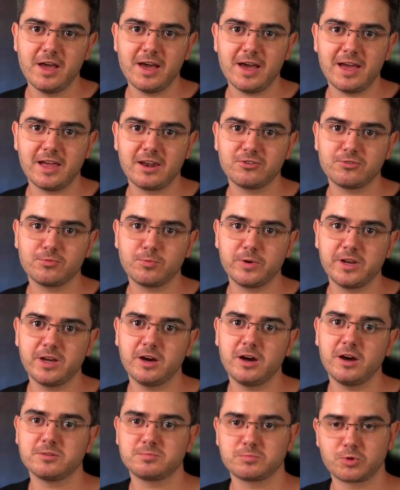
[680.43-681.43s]
and we
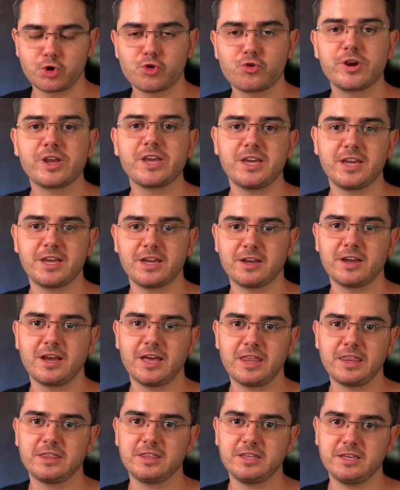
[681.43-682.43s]
are creaking
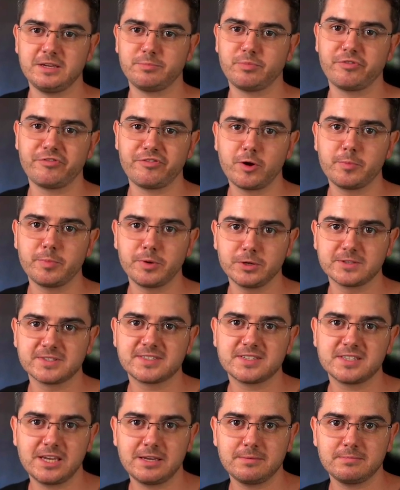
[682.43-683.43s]
at the proverbial
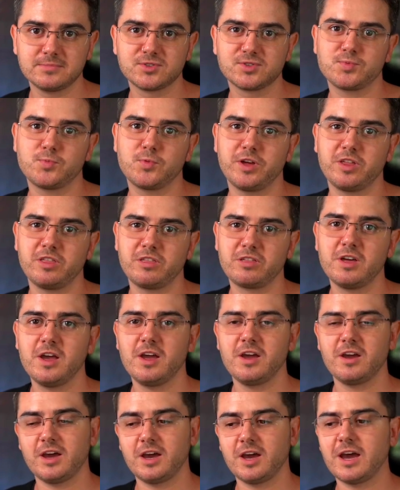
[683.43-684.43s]
seams with
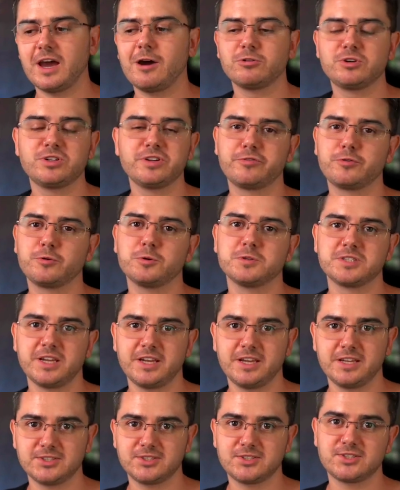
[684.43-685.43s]
uh, how difficult
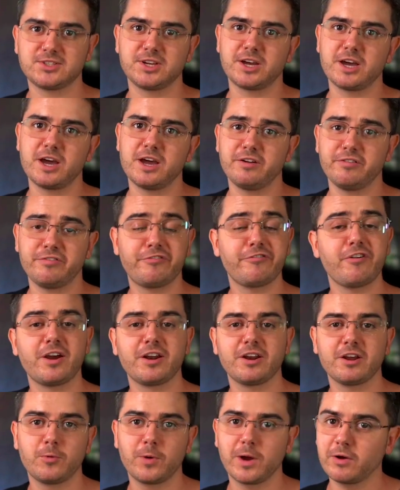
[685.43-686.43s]
it is to kind of
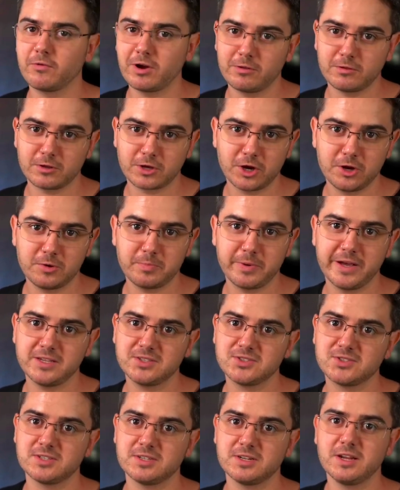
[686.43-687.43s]
find our way around the code
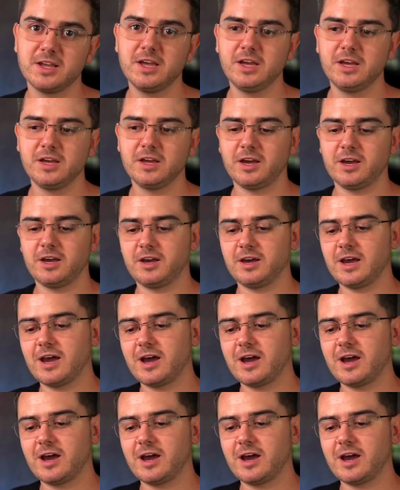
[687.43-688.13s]
base and uh,